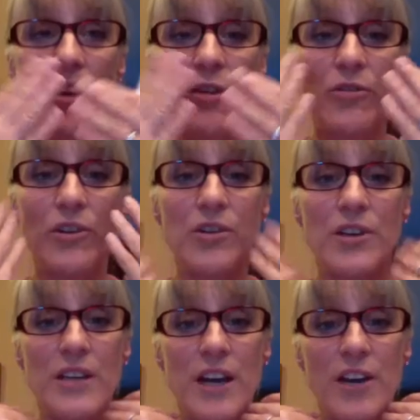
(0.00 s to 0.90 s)
over your
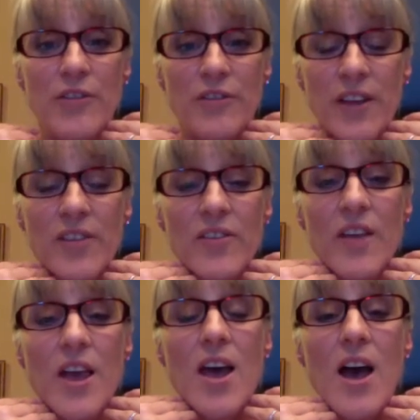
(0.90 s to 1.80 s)
entire face.
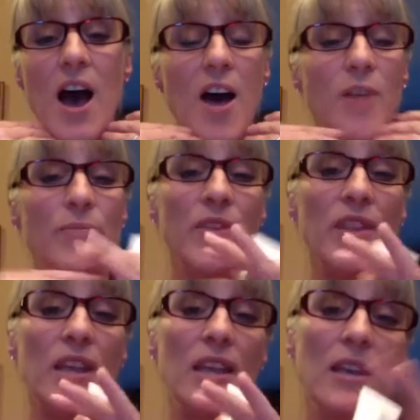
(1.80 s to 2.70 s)

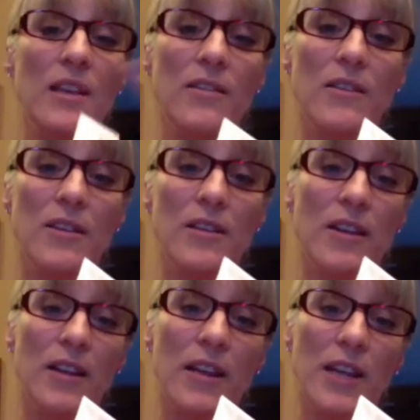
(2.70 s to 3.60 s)
The
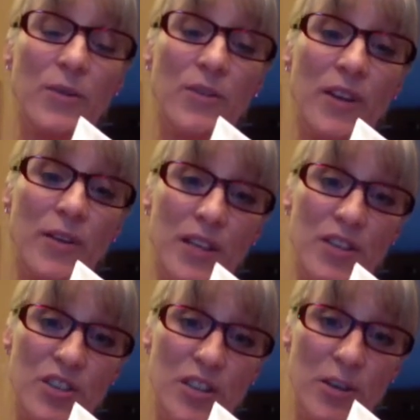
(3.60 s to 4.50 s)
liquid
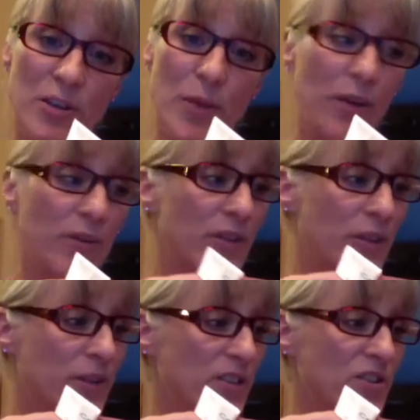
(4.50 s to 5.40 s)
foundation and the powder
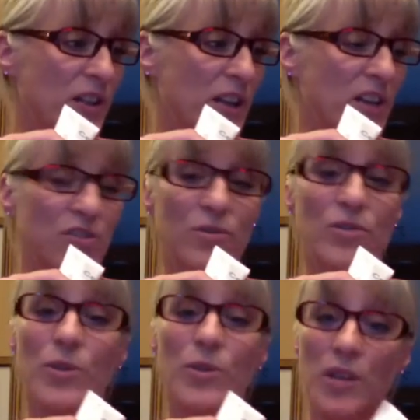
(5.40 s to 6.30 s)
foundation that I showed
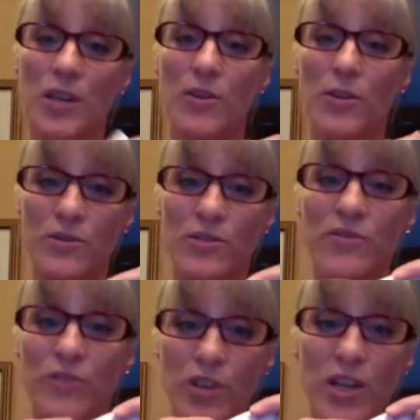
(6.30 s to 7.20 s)
you earlier, those are
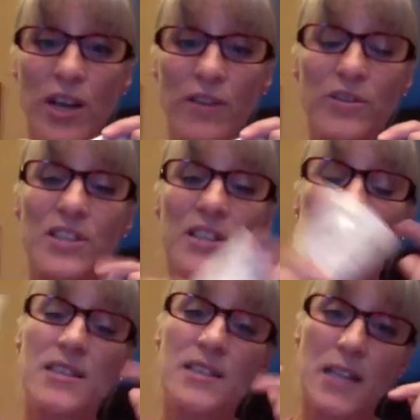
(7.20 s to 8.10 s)
full coverage, and
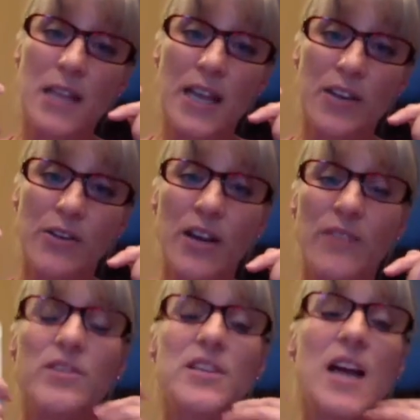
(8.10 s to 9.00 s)
this is a lighter
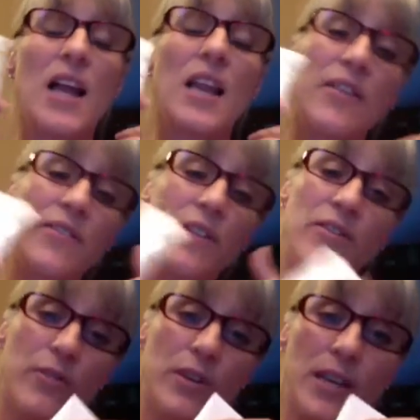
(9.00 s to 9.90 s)
coverage. I love
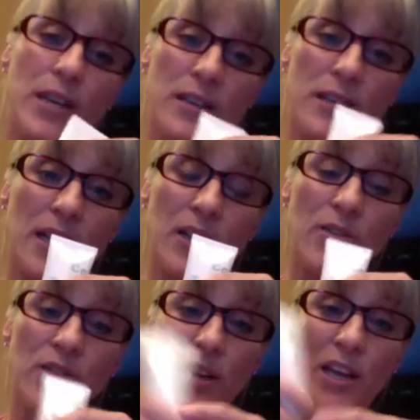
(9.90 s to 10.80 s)
this for day-to-day use, and